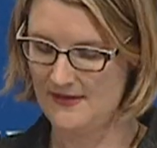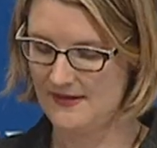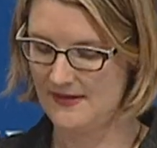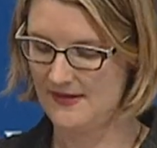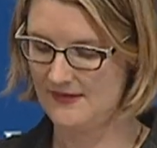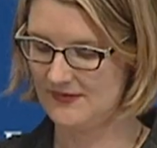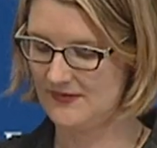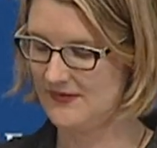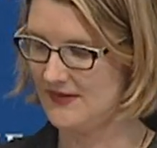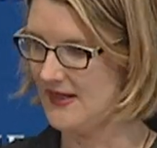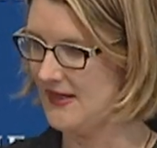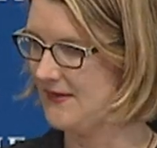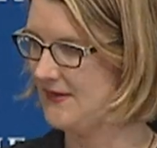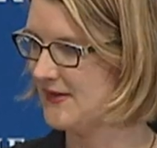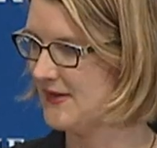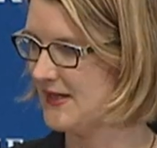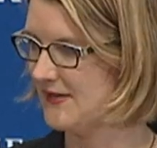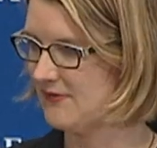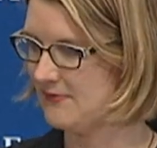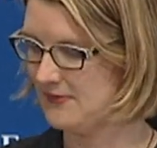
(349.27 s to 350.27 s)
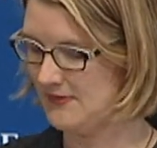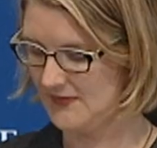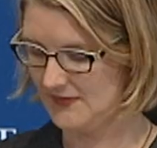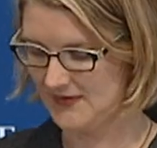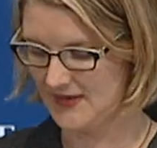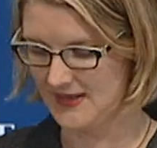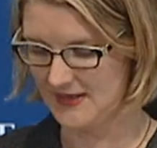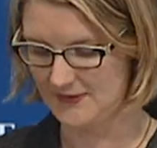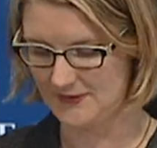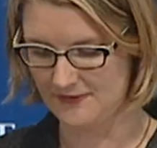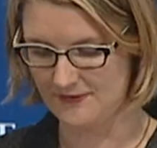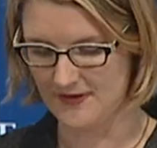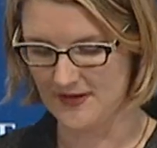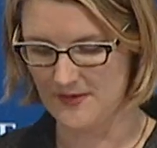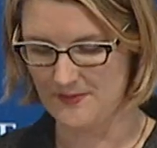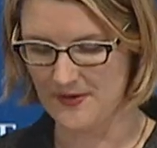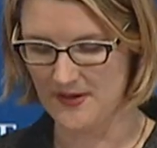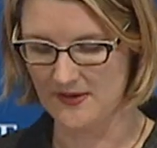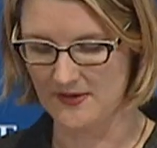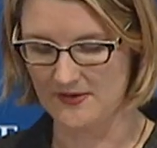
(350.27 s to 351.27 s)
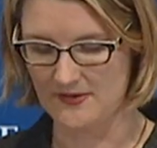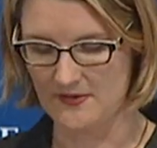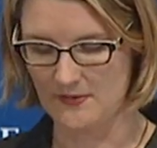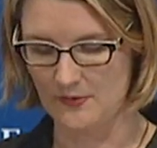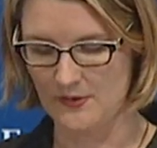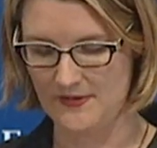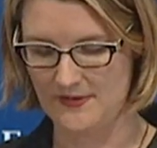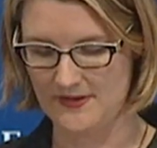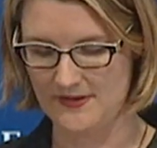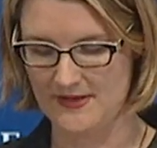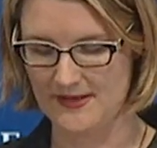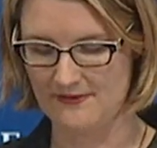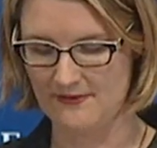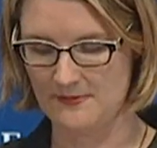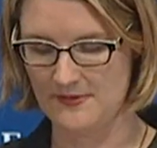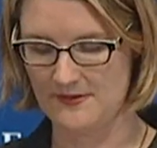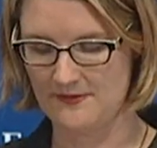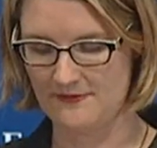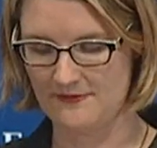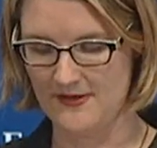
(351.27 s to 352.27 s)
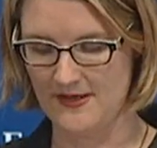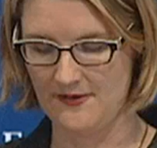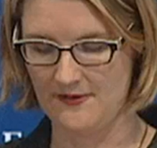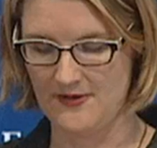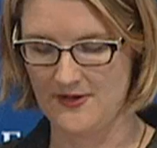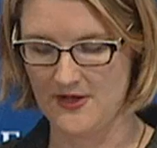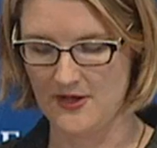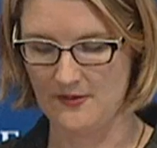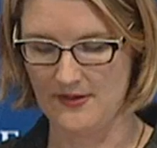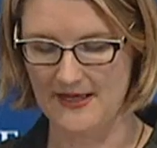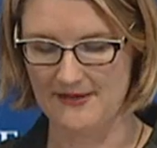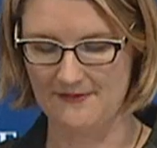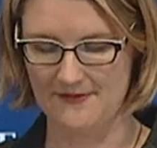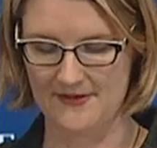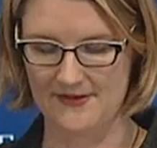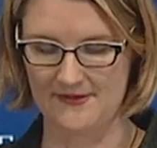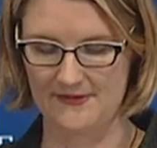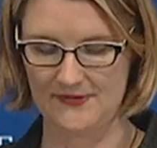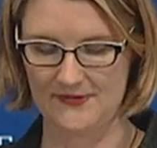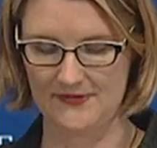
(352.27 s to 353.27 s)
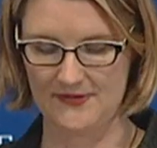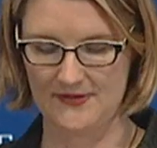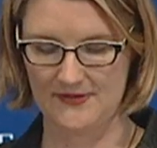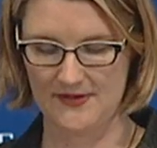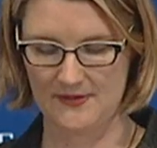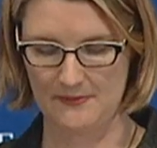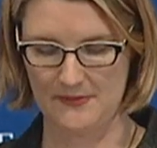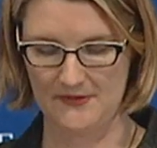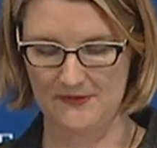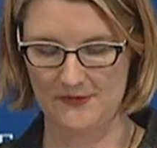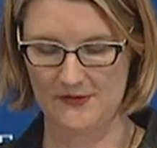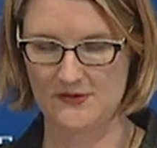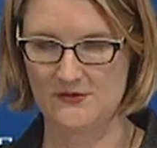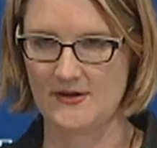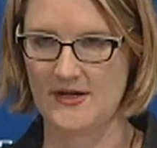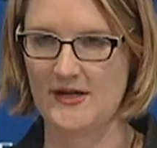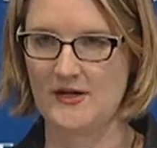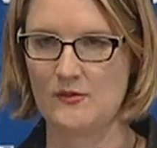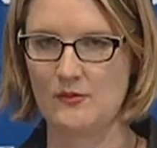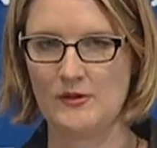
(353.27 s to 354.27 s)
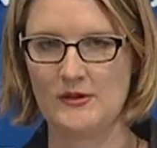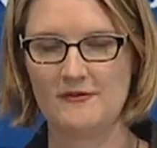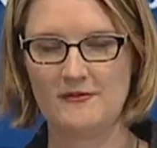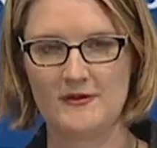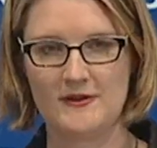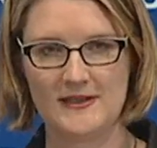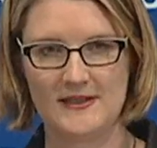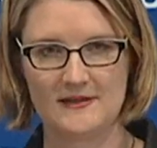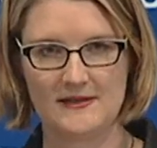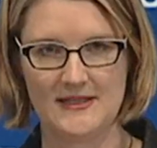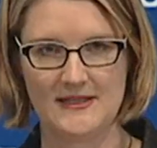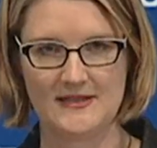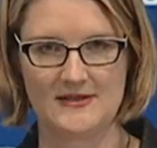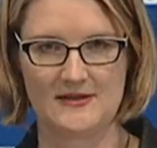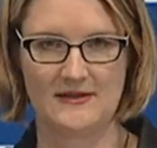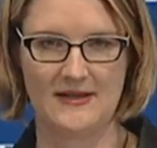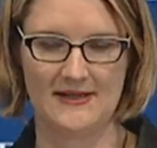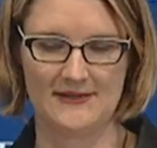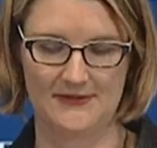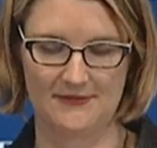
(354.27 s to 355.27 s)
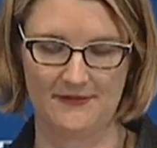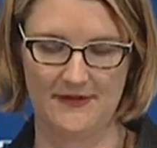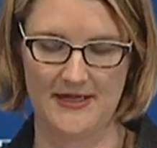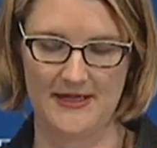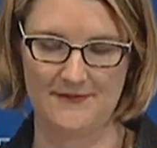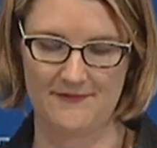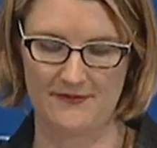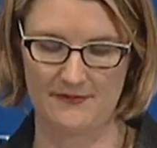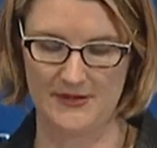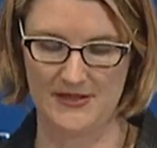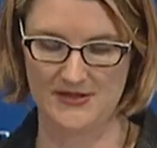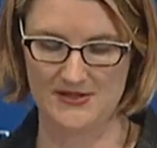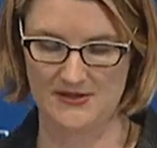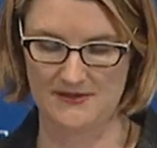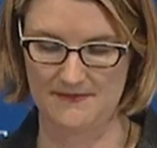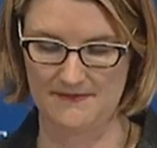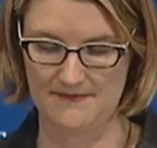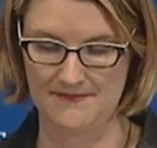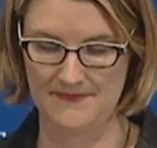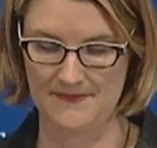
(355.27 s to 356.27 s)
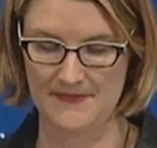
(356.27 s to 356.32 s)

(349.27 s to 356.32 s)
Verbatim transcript: Instead, the government's case fell apart when the government found no evidence that Mr. Drake willfully leaked classified information.